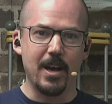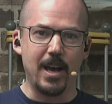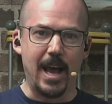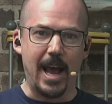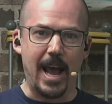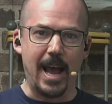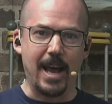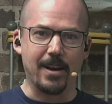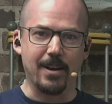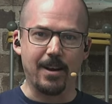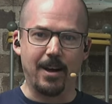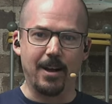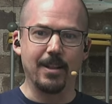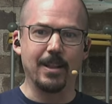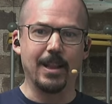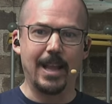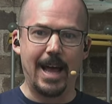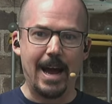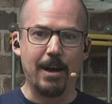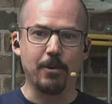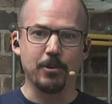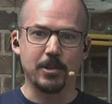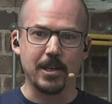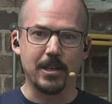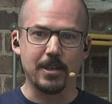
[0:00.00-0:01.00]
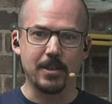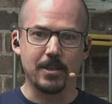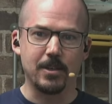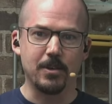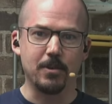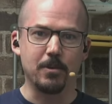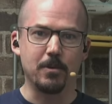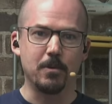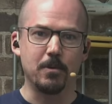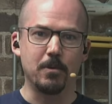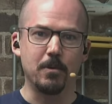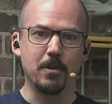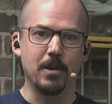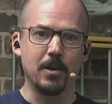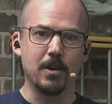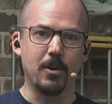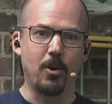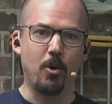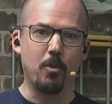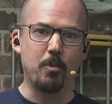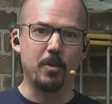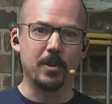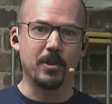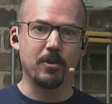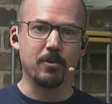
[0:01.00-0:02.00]
and allows it to
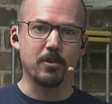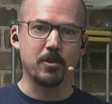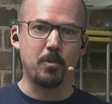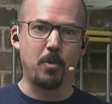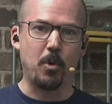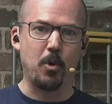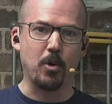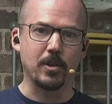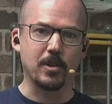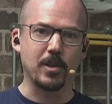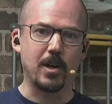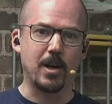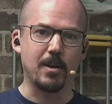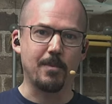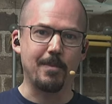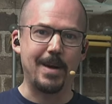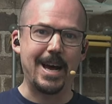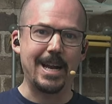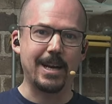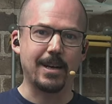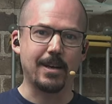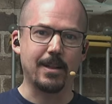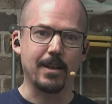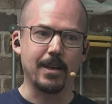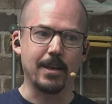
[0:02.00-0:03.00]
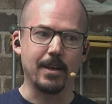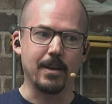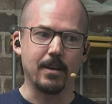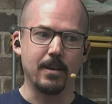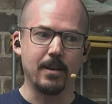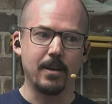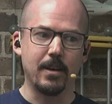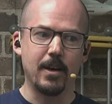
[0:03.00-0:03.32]
open those ports automatically.